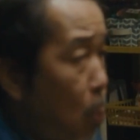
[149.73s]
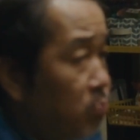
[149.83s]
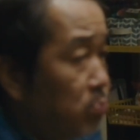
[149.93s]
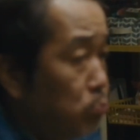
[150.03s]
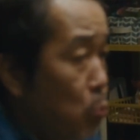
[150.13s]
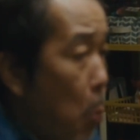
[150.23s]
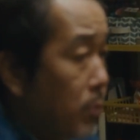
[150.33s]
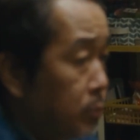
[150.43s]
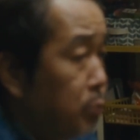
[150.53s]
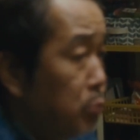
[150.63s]
in
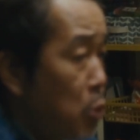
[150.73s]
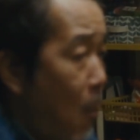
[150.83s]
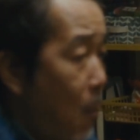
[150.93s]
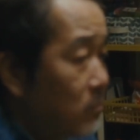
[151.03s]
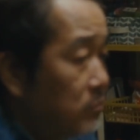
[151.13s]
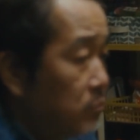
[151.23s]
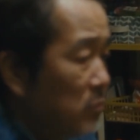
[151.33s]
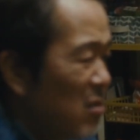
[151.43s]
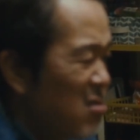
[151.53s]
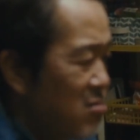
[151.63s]
tatters.
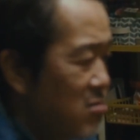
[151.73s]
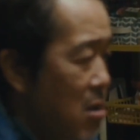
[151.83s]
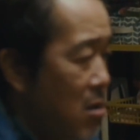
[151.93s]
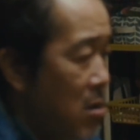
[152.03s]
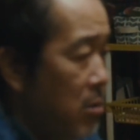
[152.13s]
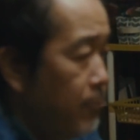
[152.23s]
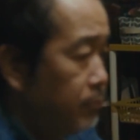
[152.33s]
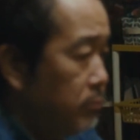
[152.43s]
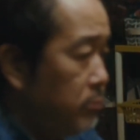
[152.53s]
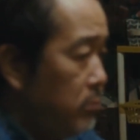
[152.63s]
Like the Oscar
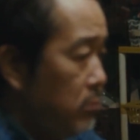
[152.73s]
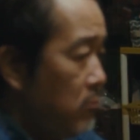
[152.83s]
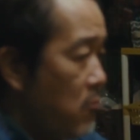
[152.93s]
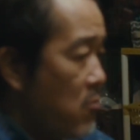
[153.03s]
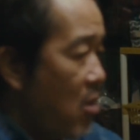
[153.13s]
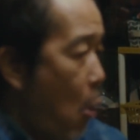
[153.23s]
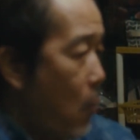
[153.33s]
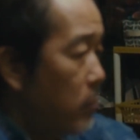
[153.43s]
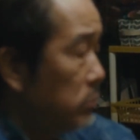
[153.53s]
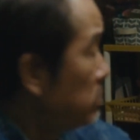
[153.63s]
winning Parasite,